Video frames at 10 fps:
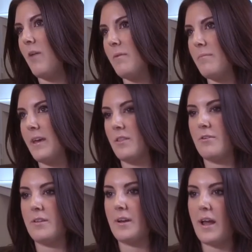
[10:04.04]
Help me make it
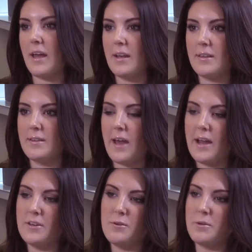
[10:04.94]
through the night.
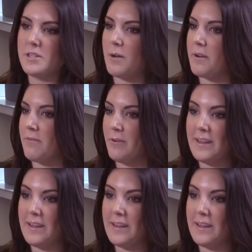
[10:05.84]
I do wish I would have